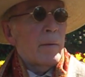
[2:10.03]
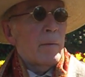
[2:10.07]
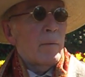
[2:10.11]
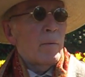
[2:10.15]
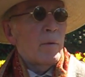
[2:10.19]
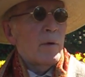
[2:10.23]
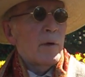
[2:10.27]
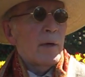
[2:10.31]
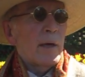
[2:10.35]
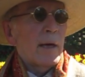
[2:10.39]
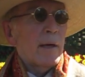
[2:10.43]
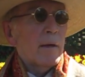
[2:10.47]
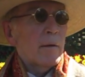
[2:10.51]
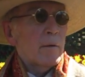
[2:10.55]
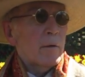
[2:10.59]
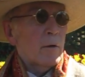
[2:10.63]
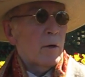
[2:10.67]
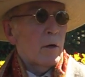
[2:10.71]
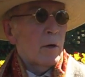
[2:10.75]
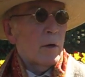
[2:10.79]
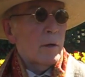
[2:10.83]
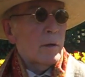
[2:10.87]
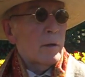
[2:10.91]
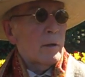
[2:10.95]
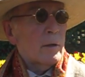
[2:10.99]
renowned
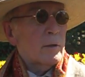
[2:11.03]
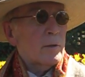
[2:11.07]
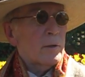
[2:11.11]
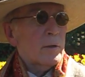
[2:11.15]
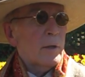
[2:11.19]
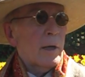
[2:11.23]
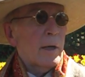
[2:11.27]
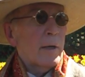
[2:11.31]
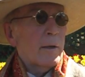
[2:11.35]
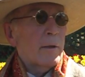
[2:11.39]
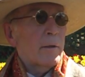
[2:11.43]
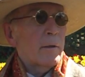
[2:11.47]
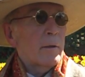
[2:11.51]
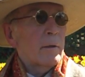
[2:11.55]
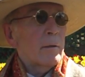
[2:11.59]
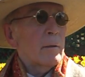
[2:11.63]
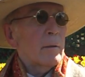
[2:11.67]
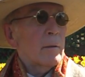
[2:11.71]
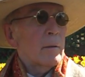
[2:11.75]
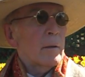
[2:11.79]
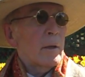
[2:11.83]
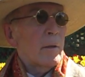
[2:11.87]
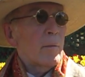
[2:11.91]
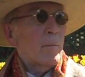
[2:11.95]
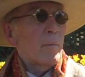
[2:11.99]
garden designer
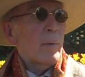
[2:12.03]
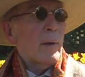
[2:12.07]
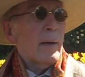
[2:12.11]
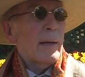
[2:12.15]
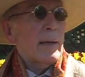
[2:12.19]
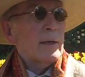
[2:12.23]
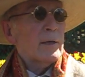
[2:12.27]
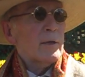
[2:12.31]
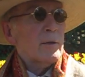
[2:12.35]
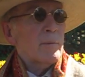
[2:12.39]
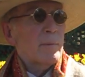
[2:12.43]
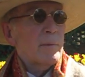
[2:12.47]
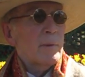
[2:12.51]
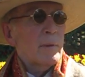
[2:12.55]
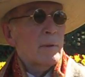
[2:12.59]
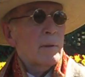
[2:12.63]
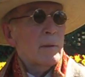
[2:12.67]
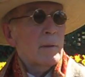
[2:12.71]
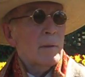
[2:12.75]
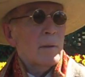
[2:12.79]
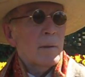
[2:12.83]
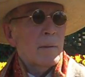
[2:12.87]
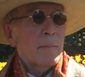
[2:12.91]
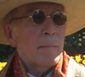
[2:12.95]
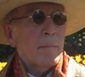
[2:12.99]
and plantsman.
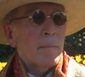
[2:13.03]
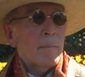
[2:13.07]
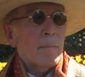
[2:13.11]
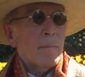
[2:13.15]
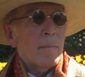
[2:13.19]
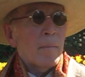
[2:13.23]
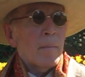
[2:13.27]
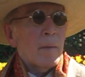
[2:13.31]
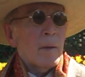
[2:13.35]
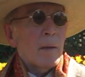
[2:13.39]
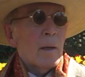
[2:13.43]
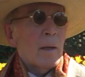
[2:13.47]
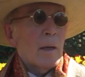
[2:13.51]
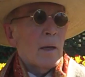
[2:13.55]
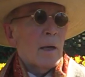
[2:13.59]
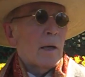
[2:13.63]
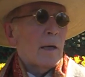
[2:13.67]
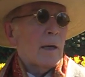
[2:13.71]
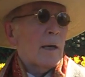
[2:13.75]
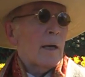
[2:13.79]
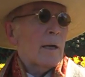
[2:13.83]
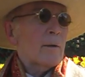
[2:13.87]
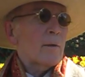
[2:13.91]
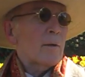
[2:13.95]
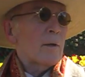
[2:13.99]

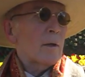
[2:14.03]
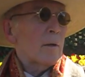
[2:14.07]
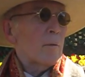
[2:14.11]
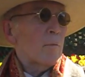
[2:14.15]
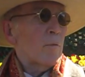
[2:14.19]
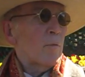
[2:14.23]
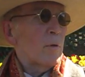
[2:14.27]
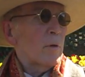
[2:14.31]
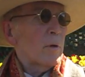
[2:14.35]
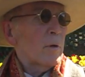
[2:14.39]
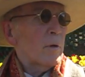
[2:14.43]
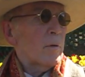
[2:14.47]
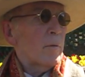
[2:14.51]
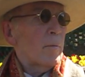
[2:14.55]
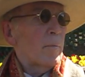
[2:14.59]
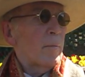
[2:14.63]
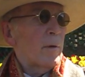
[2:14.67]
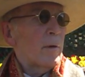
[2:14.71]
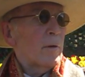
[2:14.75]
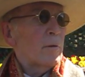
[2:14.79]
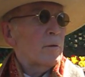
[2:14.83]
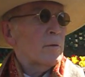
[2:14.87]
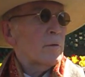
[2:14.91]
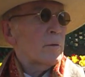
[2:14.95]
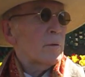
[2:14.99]
And I think one of the
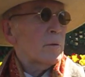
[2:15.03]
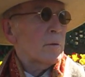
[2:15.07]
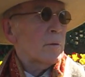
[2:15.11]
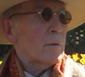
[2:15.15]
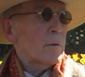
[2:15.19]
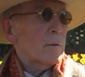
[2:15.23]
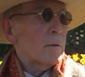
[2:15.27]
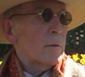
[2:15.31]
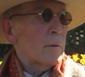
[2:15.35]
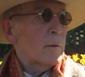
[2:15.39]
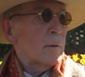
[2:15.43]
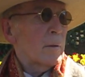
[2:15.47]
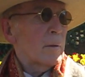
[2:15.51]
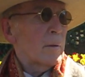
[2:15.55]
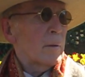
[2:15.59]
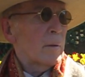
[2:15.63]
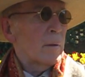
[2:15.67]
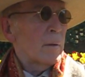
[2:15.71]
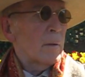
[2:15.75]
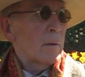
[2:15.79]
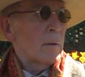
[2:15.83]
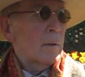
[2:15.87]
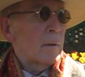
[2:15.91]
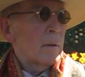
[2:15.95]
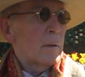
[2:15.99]
most
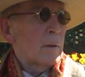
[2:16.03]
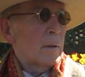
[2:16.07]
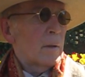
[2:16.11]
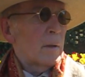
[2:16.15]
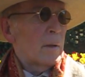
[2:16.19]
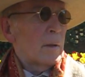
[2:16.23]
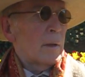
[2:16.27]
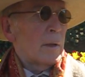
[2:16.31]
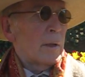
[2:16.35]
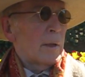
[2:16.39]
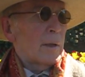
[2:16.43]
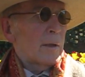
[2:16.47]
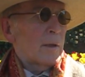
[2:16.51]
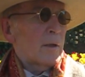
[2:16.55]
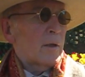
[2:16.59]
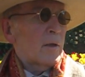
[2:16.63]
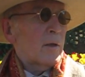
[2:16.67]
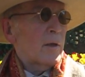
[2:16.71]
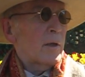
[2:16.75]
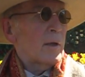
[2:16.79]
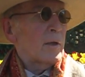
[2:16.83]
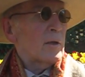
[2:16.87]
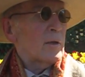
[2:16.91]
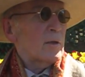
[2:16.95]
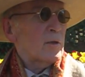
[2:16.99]

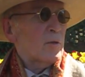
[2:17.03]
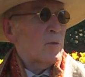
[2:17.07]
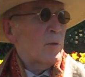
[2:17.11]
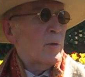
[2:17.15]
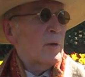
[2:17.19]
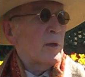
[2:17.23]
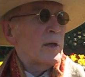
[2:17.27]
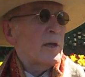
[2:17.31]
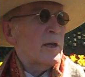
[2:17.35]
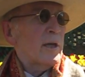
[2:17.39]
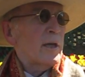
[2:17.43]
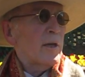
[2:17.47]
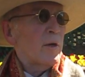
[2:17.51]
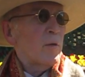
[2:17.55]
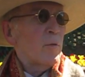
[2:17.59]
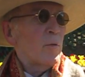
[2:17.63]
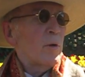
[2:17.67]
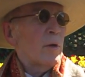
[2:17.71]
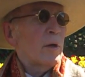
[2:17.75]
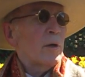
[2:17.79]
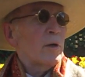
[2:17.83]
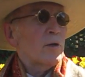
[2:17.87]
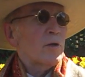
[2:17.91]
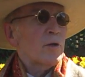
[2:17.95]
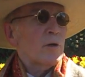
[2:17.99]
things that's really
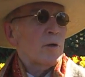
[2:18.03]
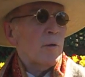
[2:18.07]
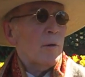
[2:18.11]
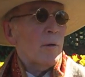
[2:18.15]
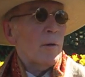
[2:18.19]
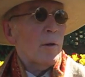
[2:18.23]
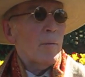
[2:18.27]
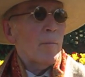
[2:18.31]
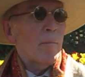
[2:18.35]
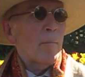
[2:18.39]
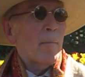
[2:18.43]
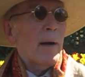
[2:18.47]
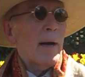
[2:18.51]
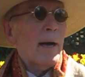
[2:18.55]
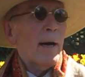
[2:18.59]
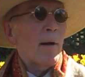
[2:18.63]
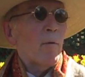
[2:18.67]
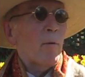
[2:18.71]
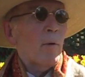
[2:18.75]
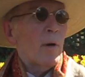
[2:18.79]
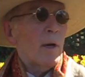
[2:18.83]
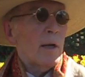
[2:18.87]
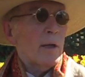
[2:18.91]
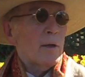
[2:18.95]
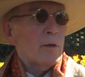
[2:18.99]
enriched my
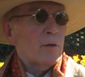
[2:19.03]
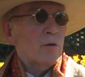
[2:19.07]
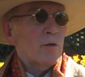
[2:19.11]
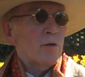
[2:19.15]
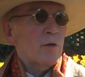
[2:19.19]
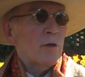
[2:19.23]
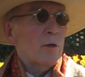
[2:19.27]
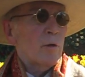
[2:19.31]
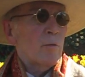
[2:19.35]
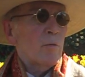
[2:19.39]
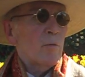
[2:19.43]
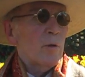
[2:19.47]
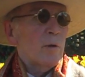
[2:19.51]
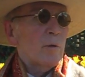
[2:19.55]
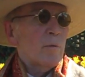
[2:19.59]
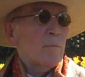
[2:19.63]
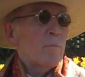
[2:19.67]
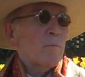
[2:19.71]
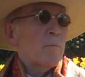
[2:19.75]
relationship with